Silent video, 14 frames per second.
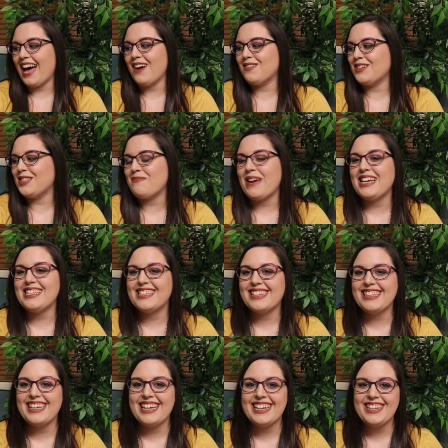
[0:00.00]
that was
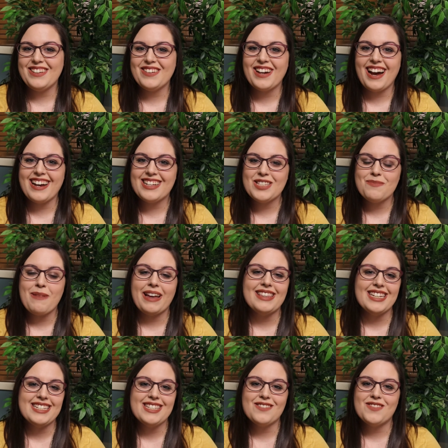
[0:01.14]
basically it, you guys. My
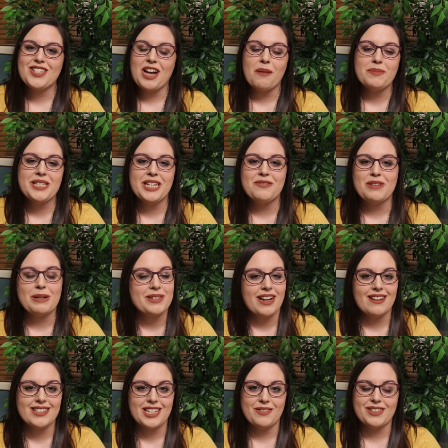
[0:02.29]
list of top 10
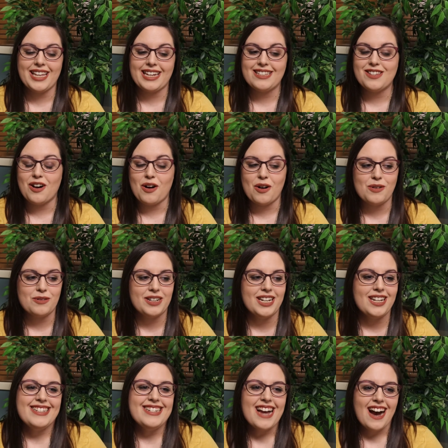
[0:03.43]
reptiles I would like to
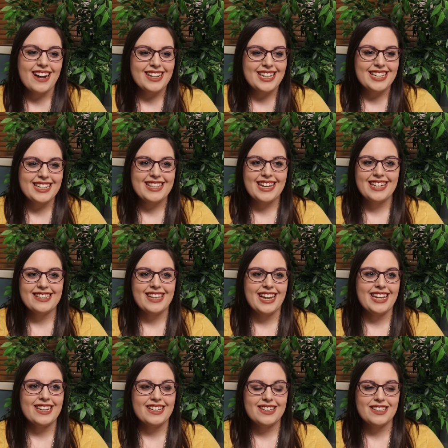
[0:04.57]
own. Not anything
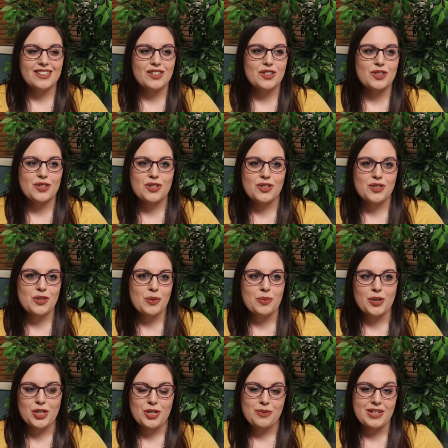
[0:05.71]
like uh,
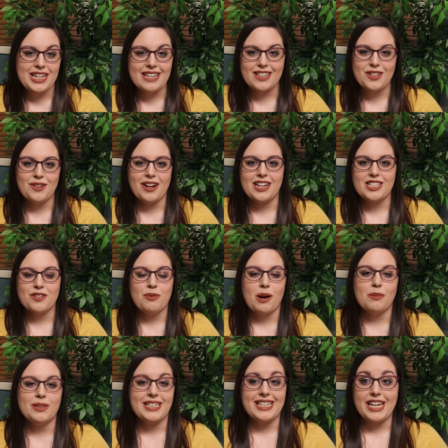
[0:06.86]
super unique that you guys have
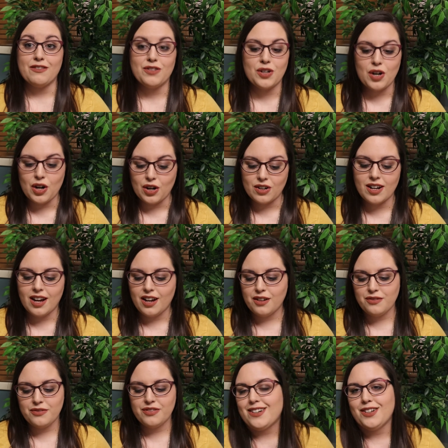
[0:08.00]
probably never heard
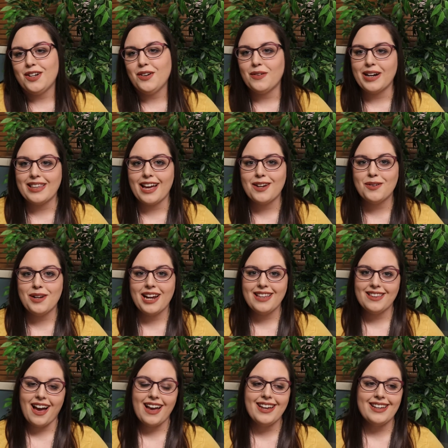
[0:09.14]
of. I don't know, I like what I
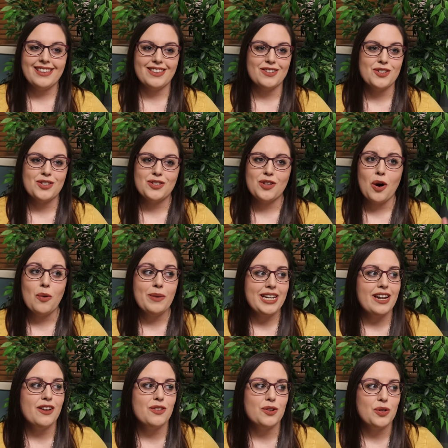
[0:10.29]
like. There's so
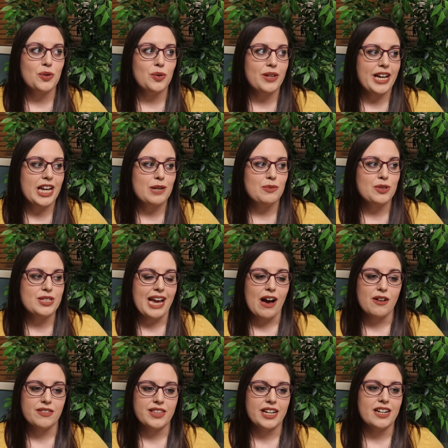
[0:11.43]
many other cool animals
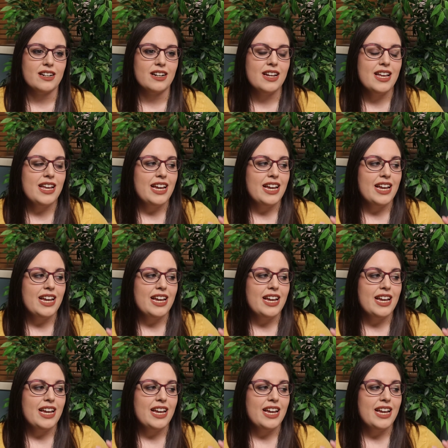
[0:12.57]
out there.